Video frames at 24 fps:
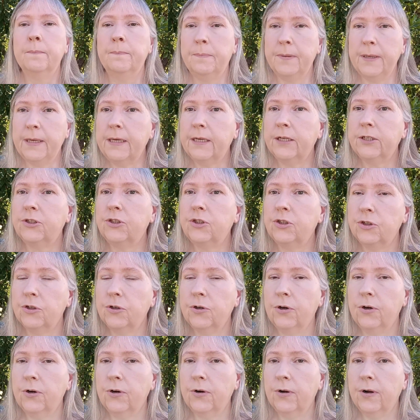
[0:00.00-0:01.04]
Be
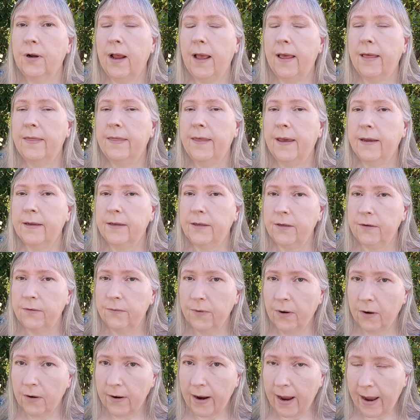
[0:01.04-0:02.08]
sure that
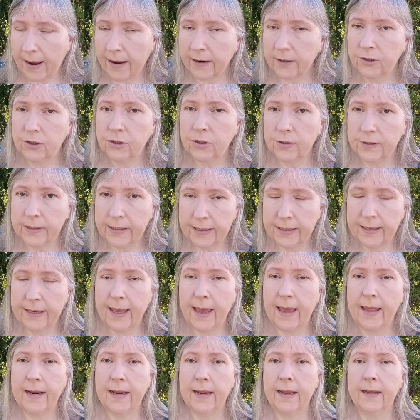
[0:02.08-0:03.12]
you are actually
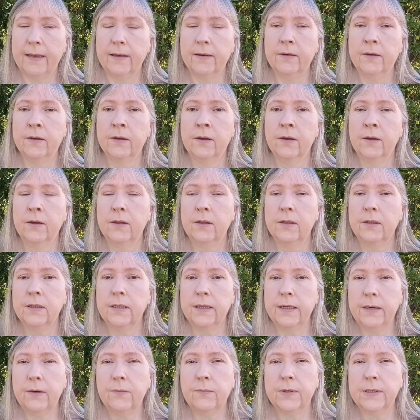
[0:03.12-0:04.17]
getting
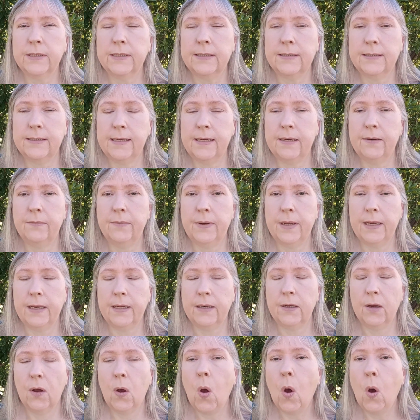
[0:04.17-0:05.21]
liquid
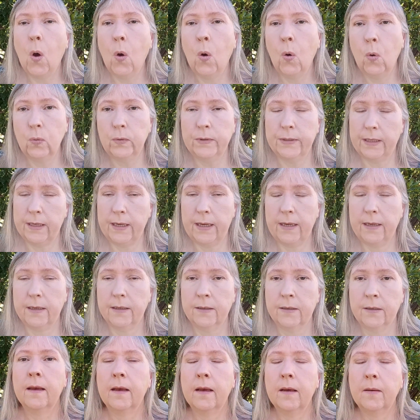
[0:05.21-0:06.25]
seaweed only,
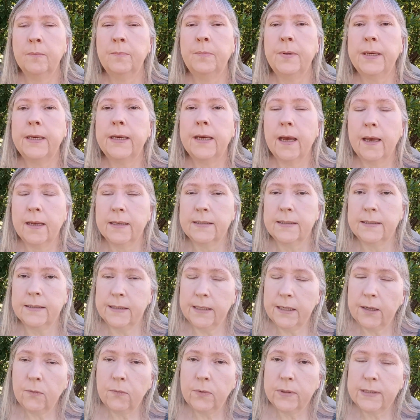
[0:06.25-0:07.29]
because
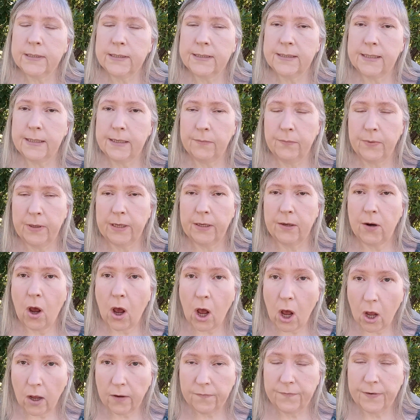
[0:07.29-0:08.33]
liquid seaweed
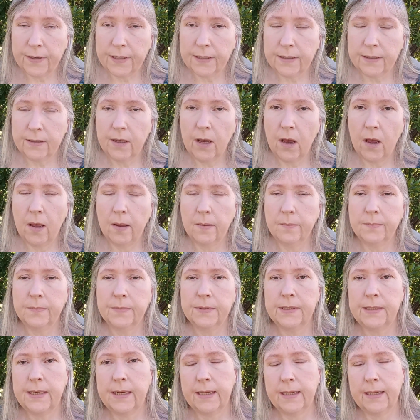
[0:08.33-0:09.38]
often
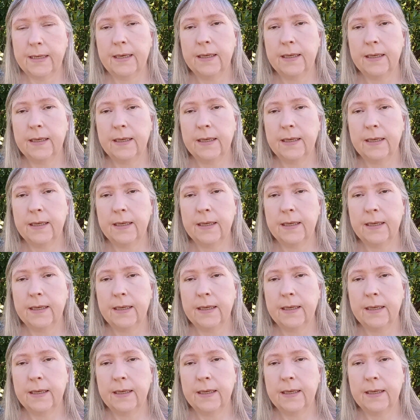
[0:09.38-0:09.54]
comes in a